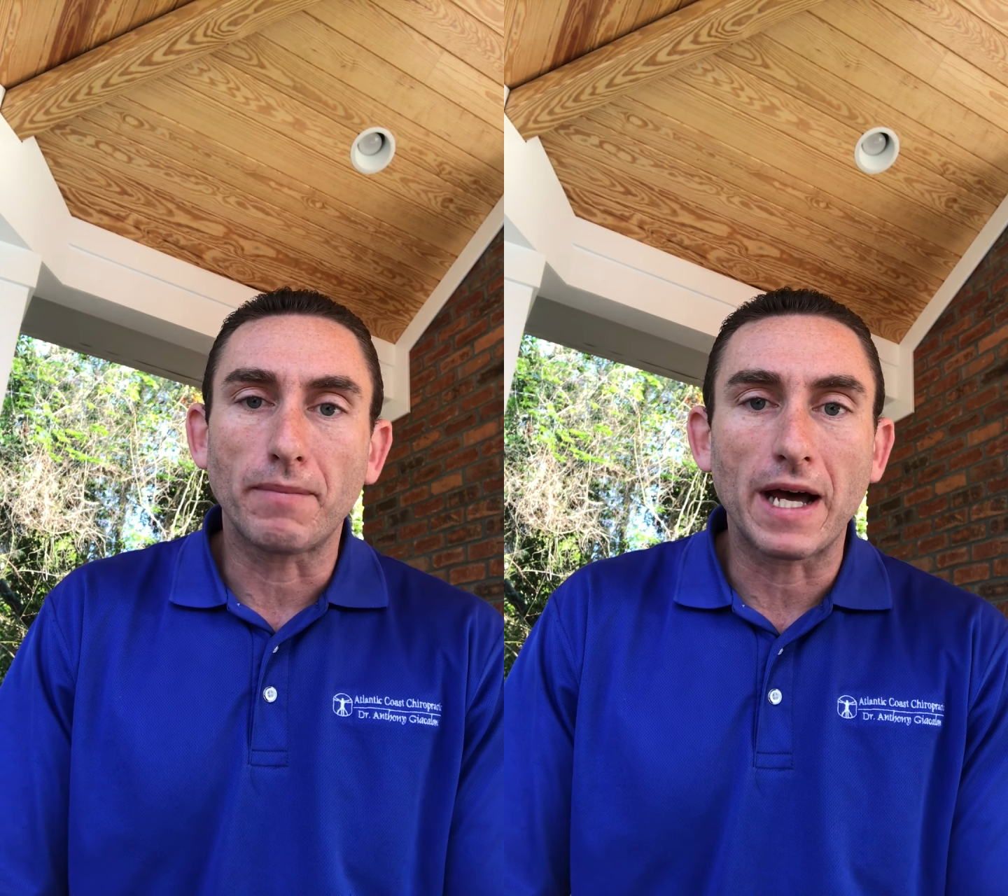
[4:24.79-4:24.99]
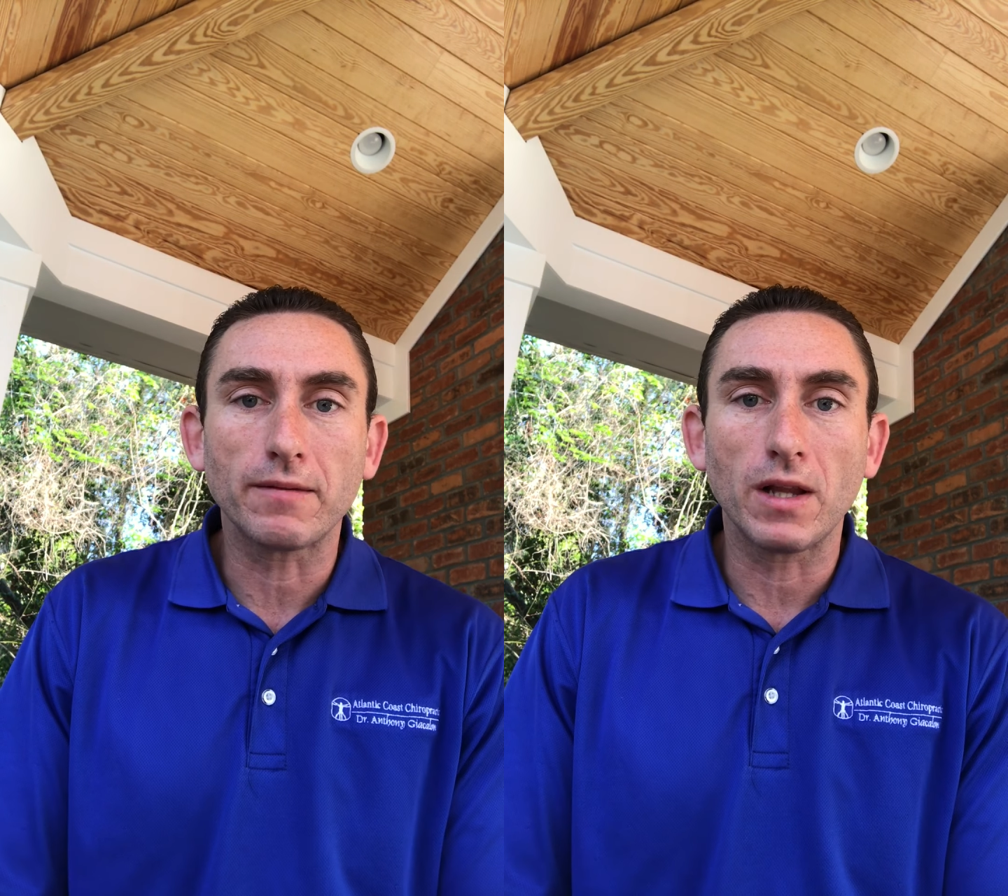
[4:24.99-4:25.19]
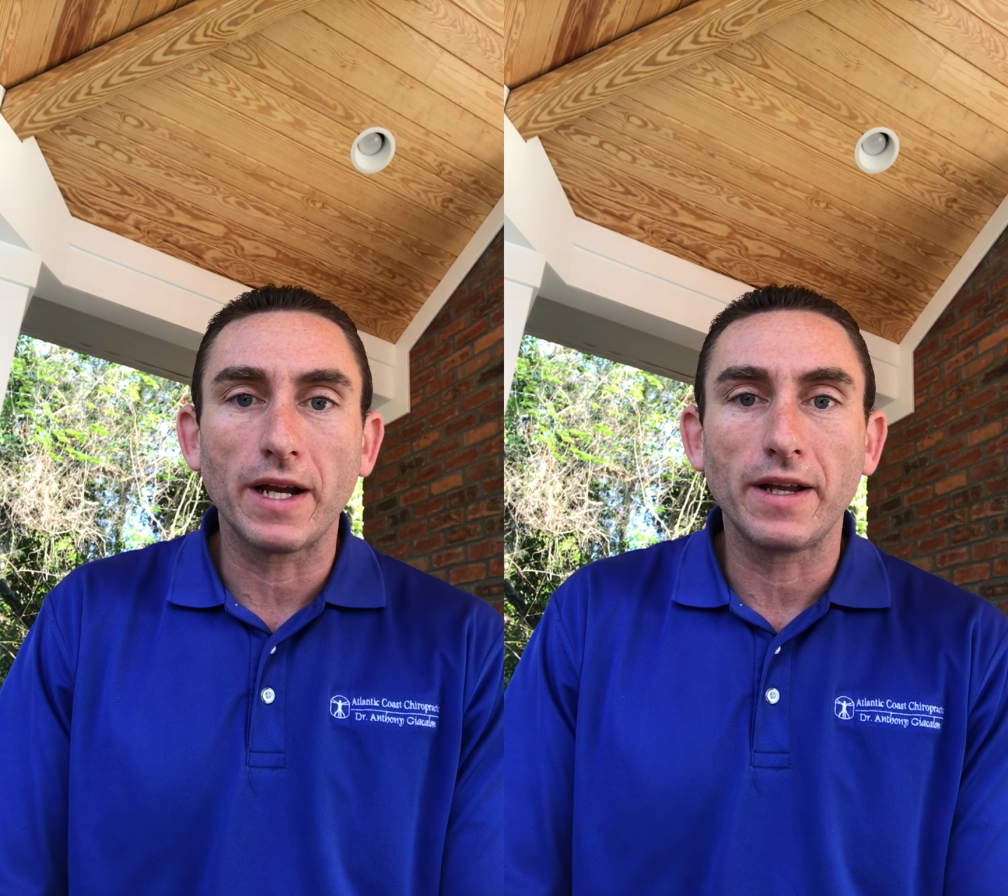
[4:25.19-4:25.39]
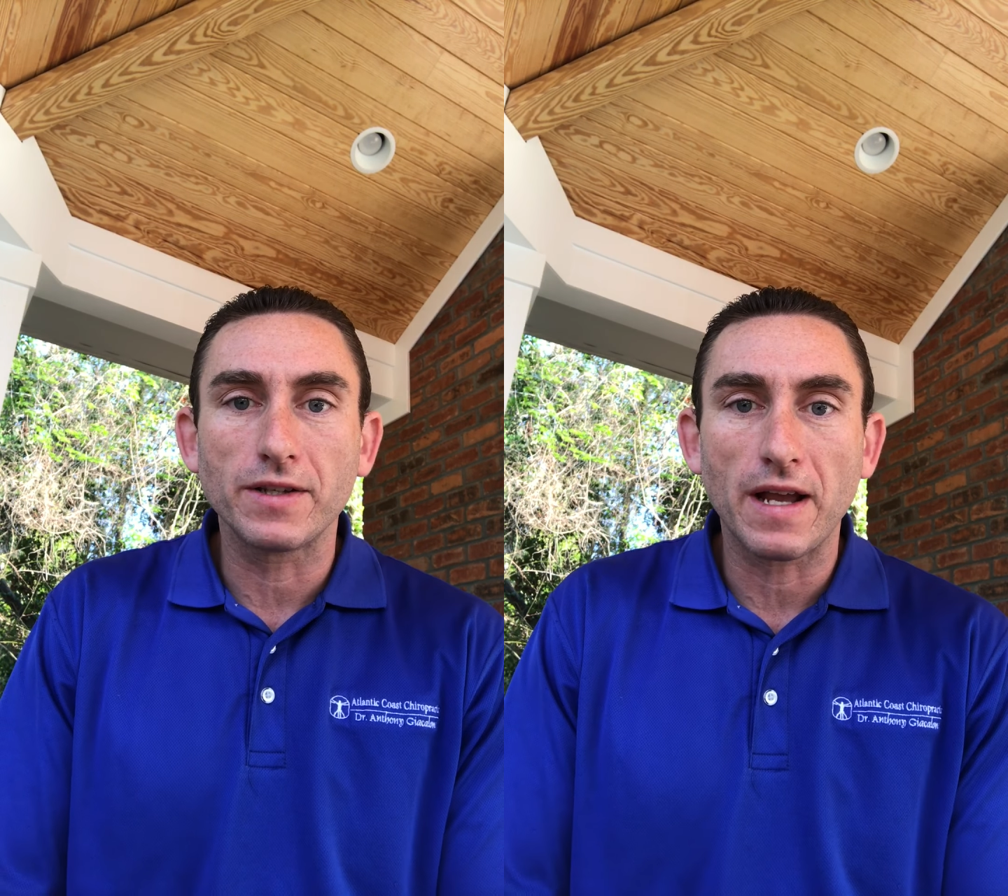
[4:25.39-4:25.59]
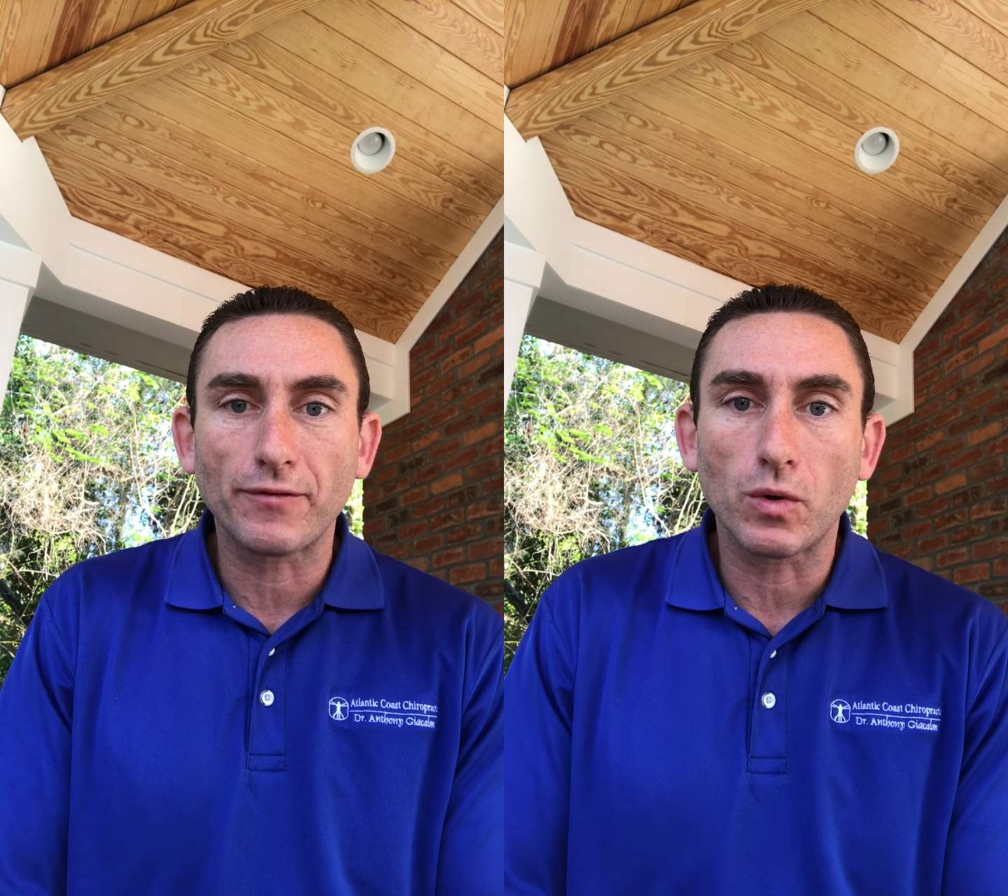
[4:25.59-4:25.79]
bottom line
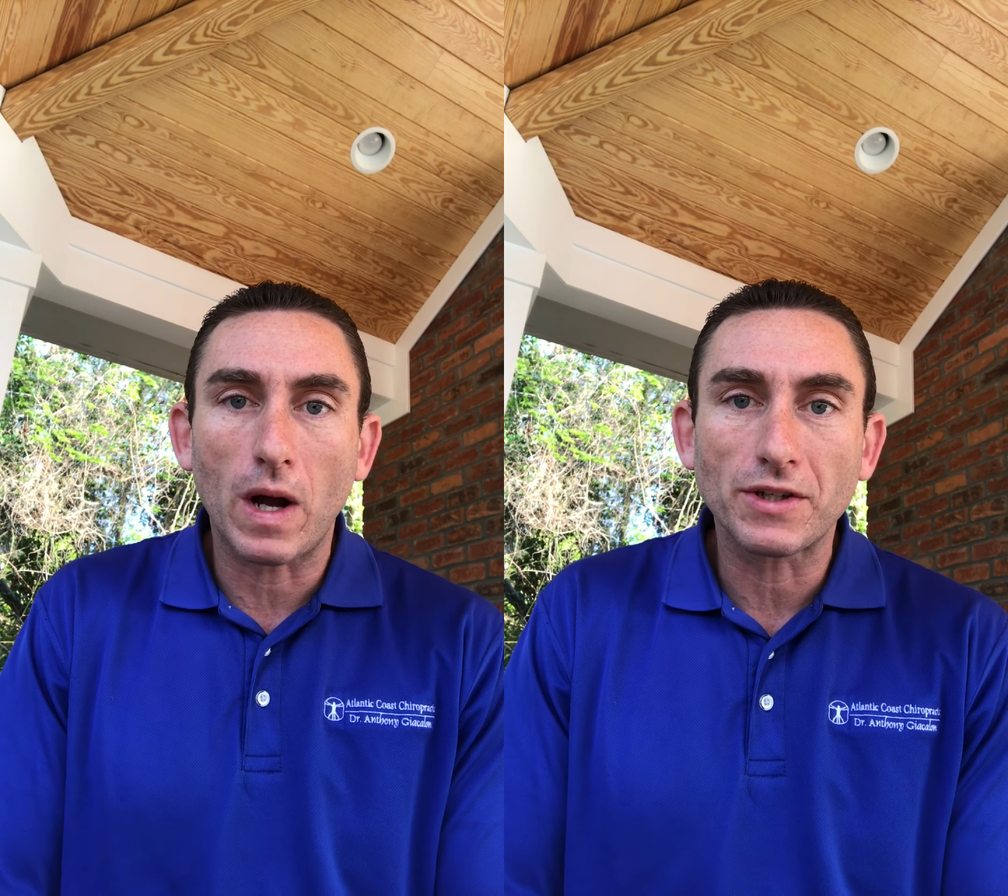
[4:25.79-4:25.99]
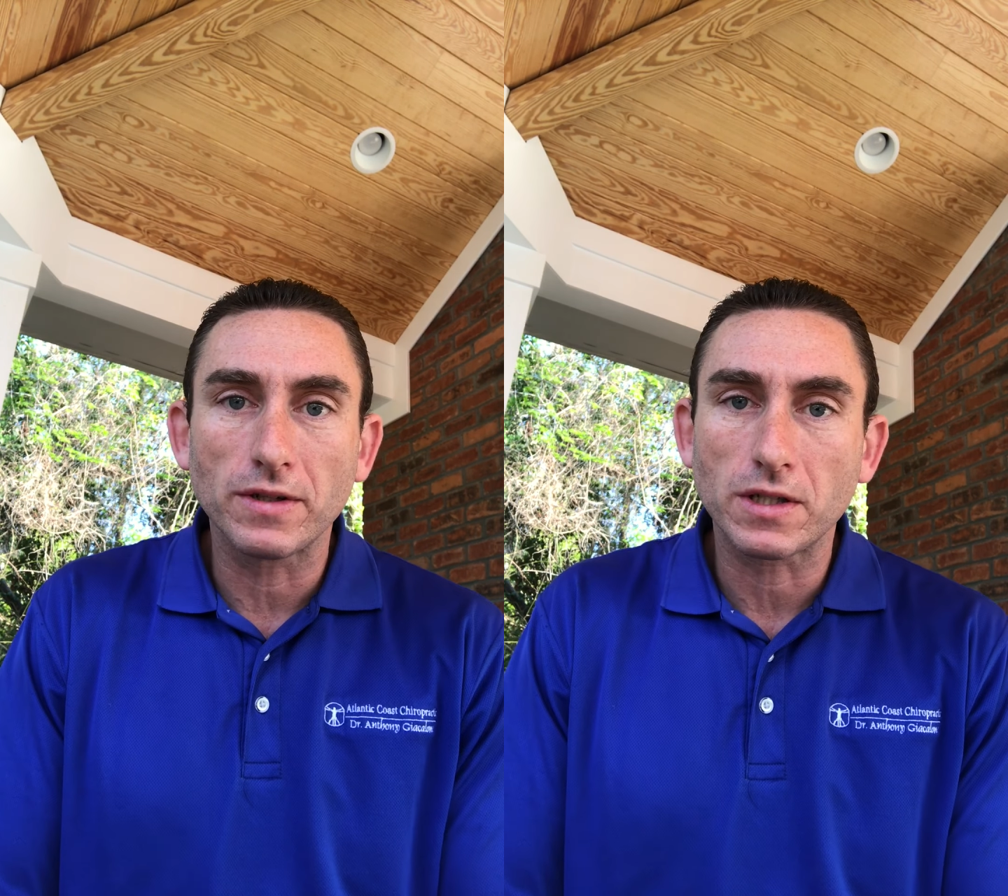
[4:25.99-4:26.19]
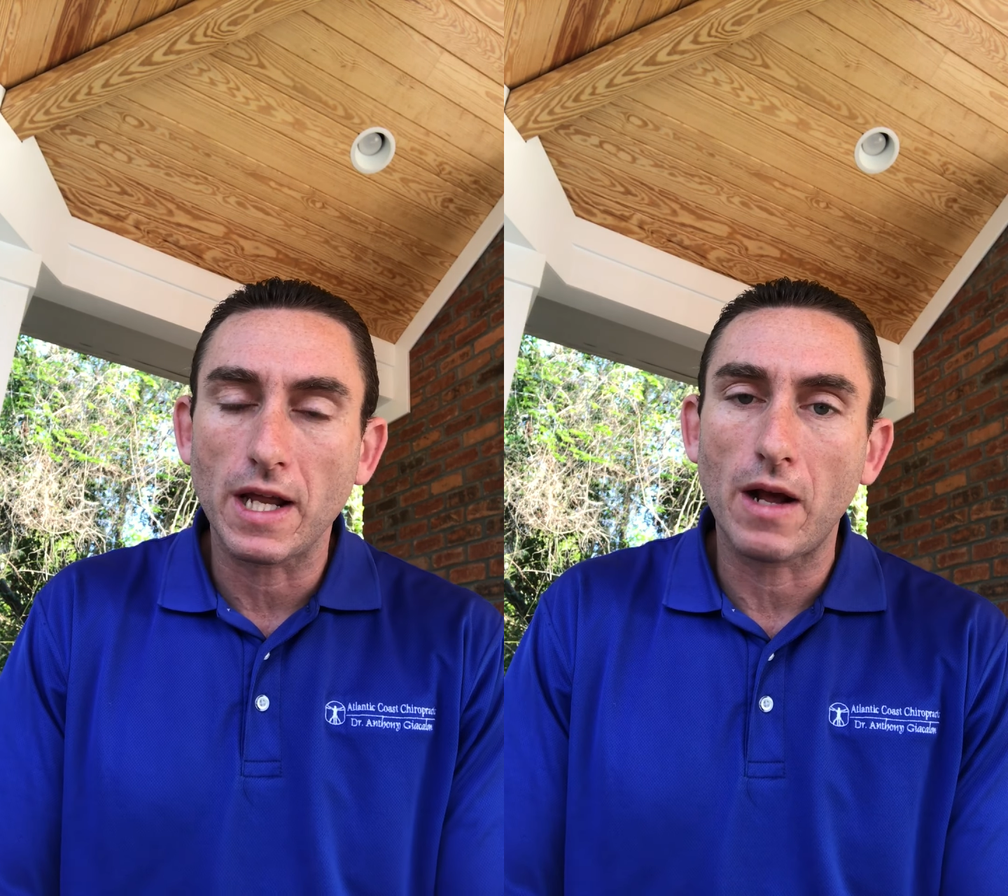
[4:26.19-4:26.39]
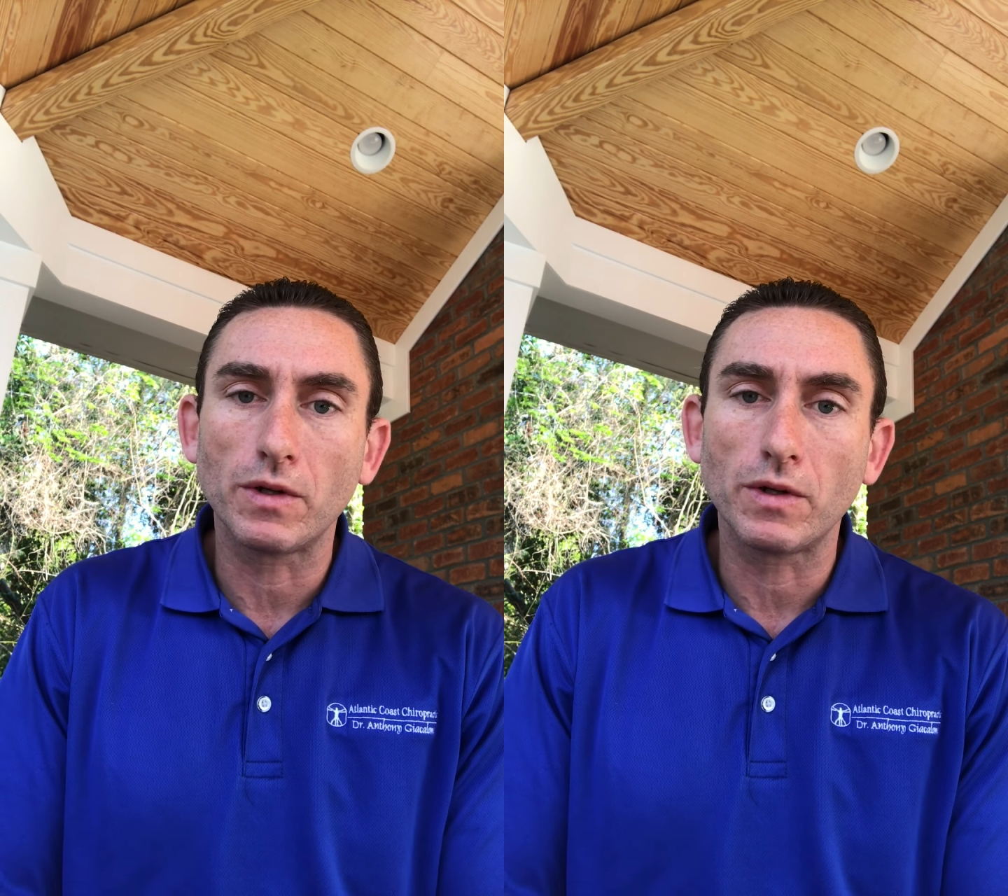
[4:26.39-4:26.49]
is after watching this today,